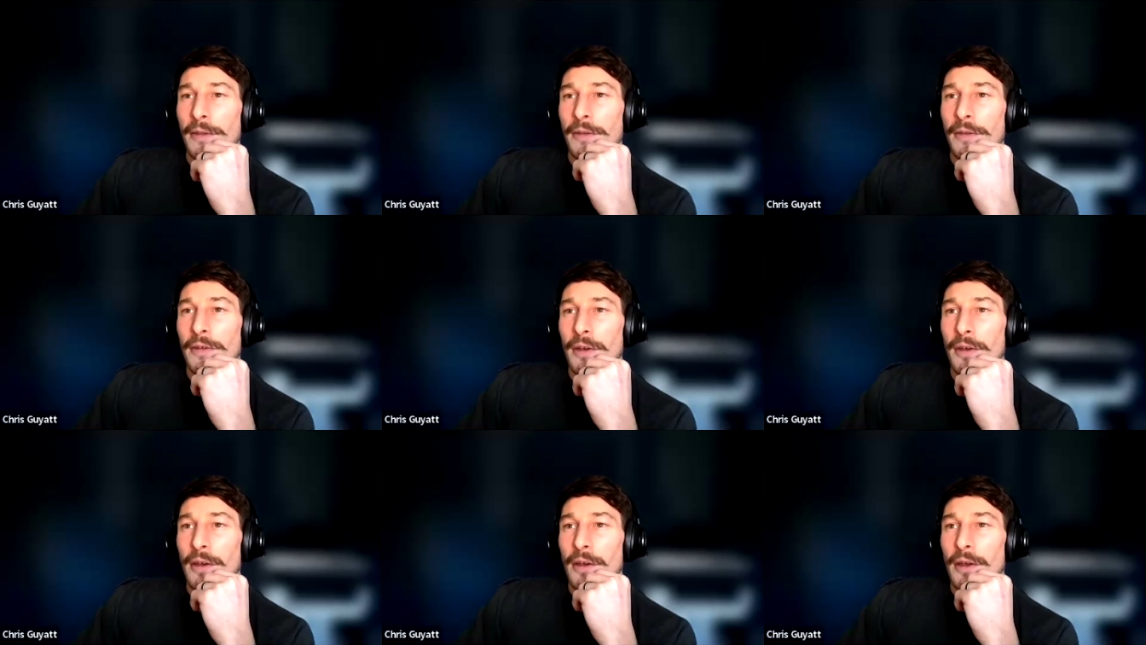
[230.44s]

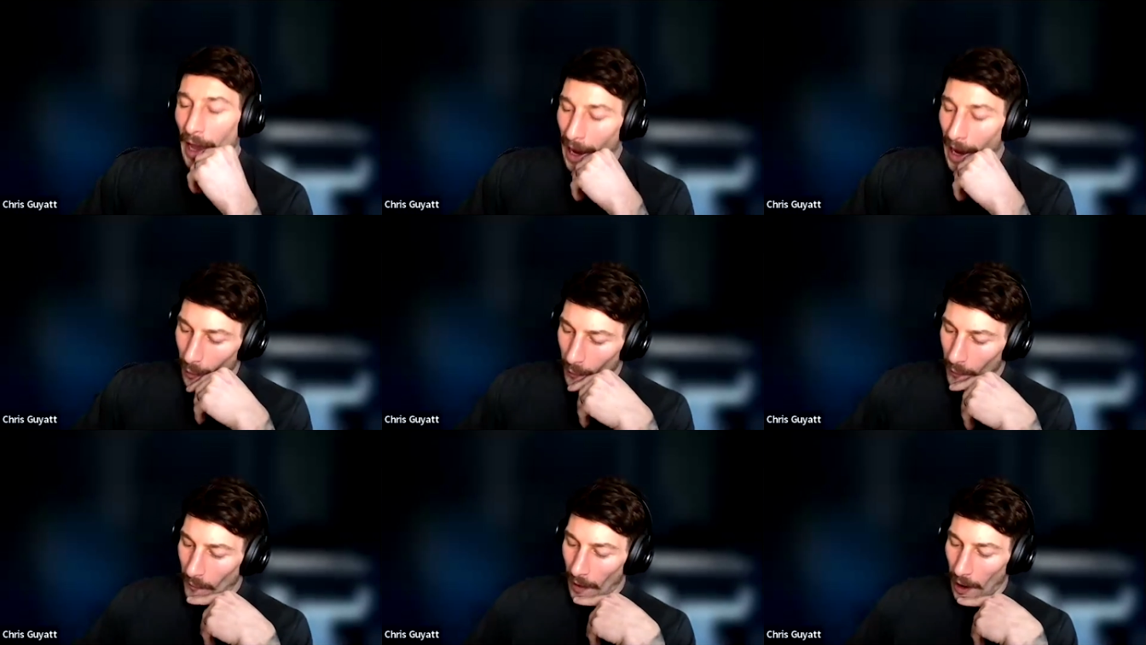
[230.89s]
And
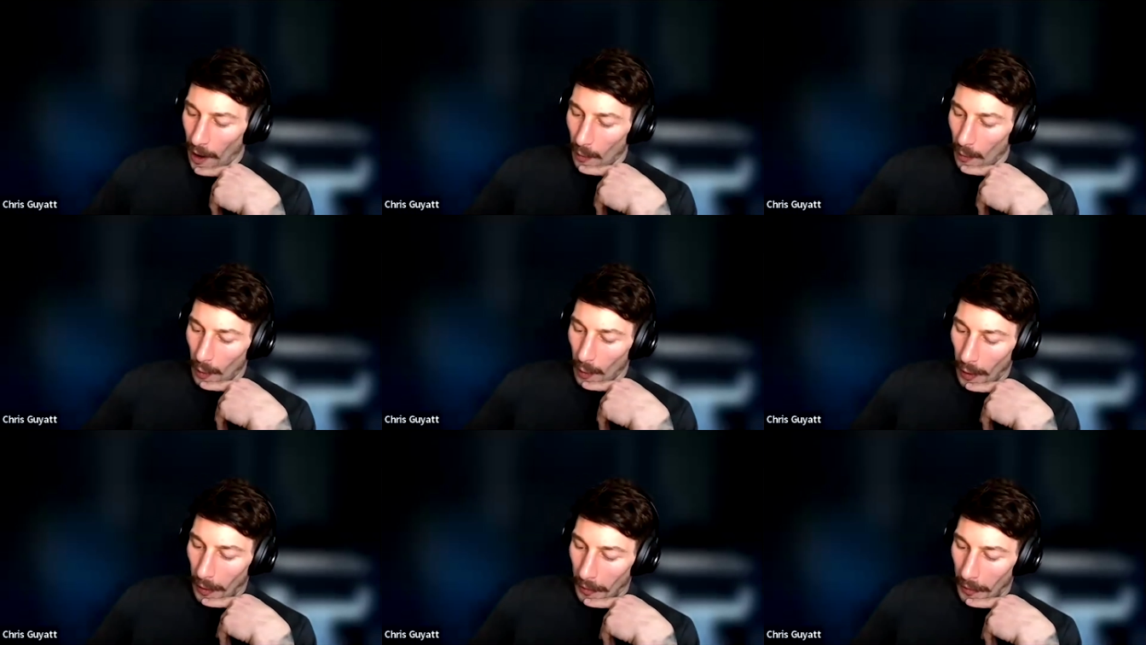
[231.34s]
how
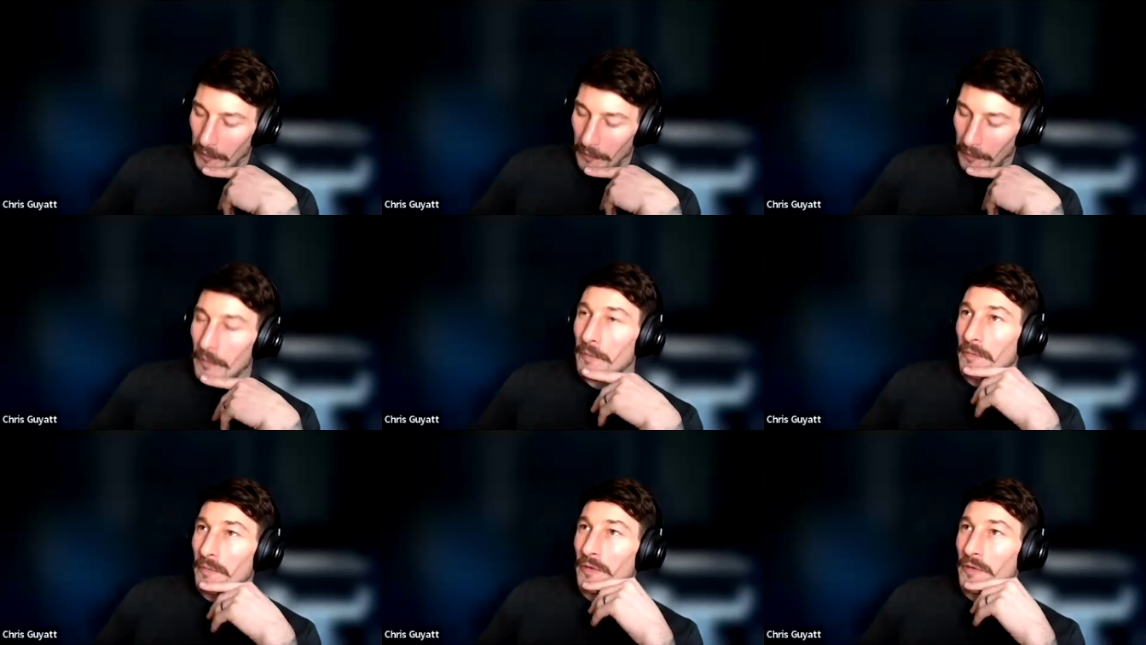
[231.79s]
far
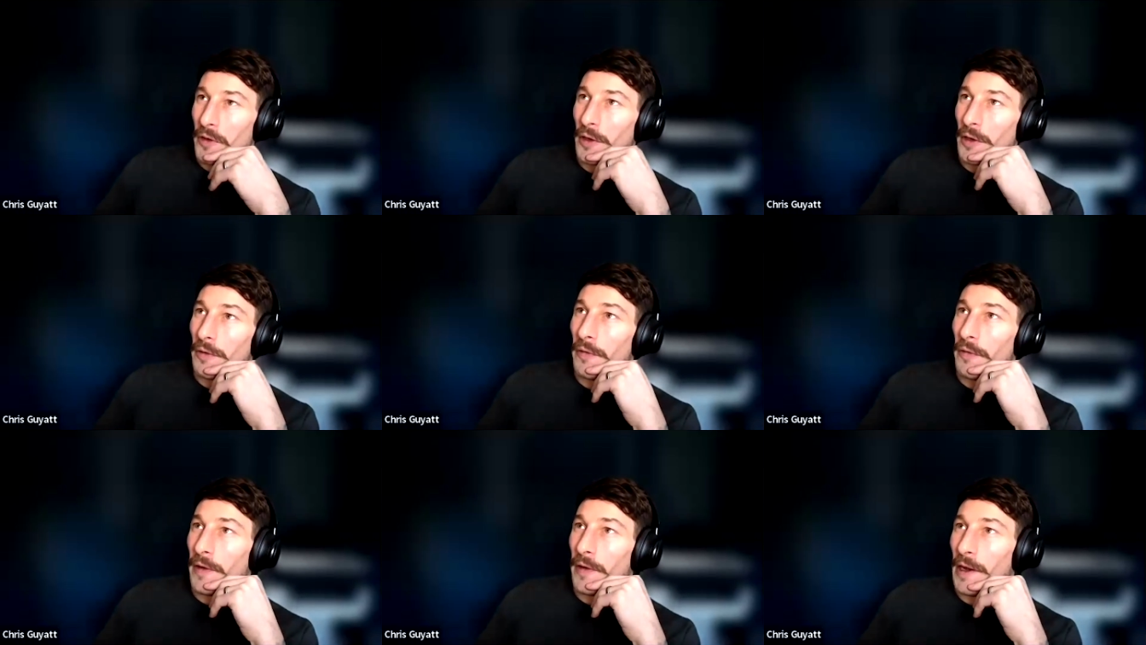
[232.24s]
off
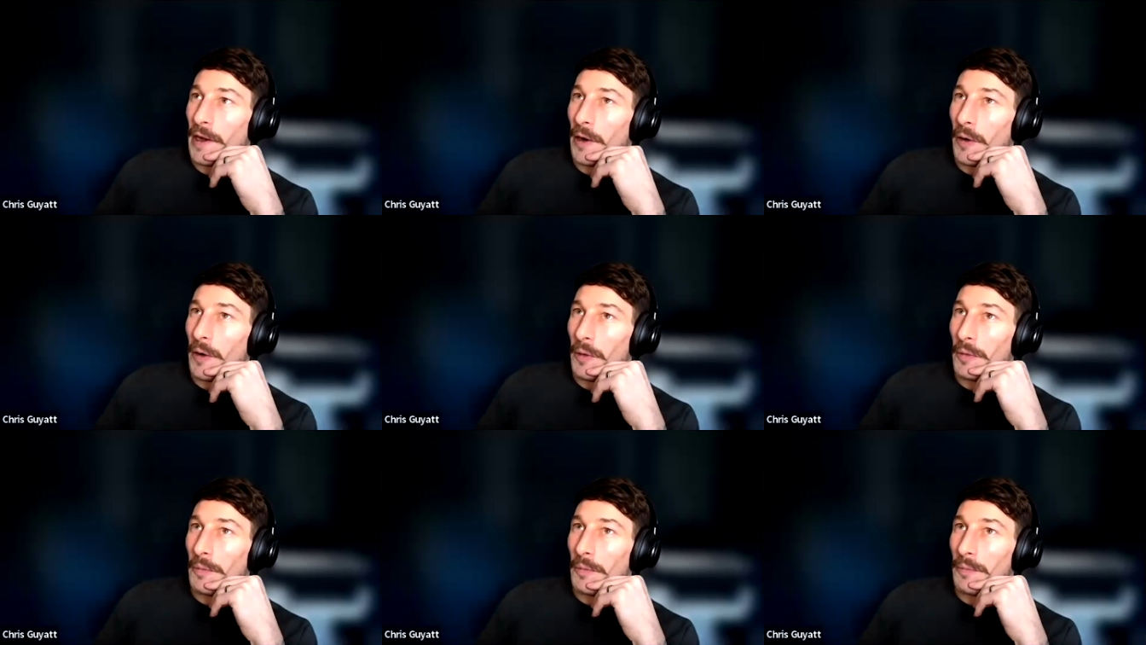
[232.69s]
do you
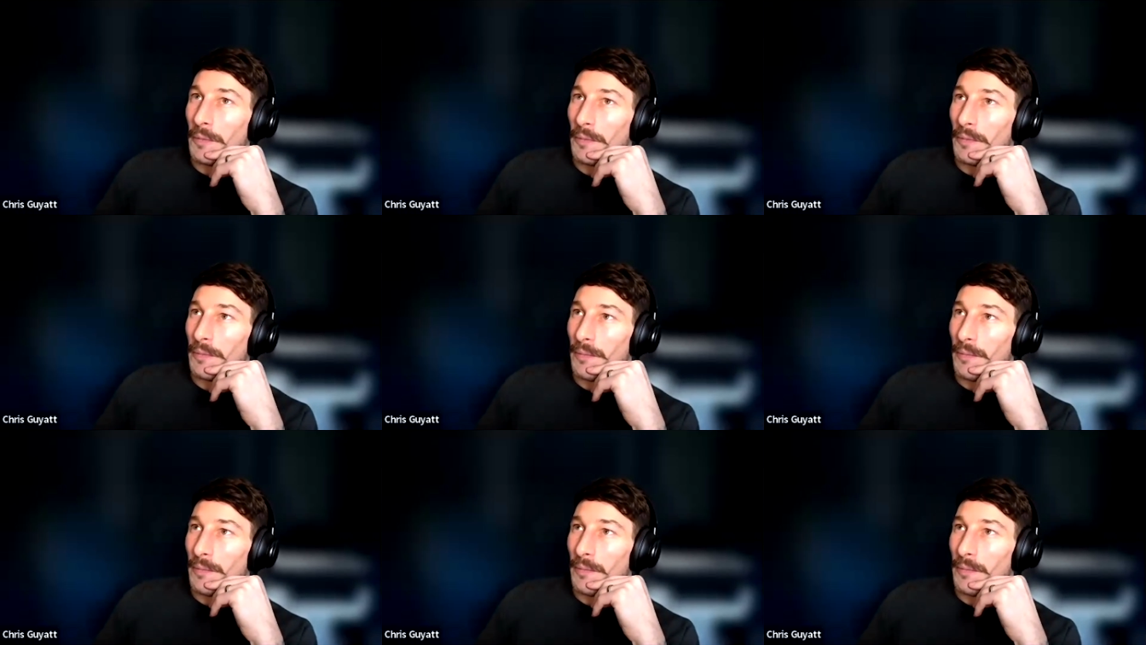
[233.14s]
feel